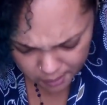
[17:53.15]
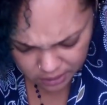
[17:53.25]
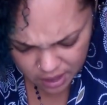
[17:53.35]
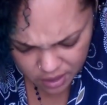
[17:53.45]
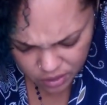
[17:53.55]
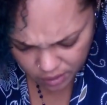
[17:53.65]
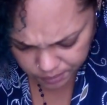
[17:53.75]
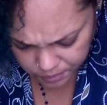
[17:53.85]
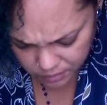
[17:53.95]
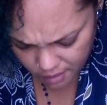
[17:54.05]
But
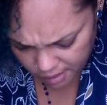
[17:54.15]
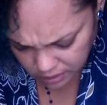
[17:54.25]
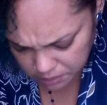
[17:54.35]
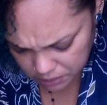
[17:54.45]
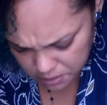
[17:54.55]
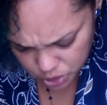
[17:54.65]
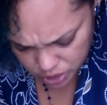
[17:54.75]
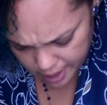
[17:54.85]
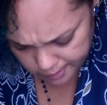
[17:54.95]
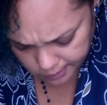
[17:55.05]
yeah, sometimes
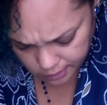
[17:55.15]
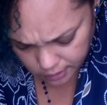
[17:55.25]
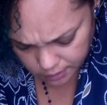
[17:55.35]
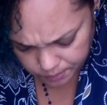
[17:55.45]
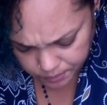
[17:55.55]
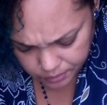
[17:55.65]
shit happens.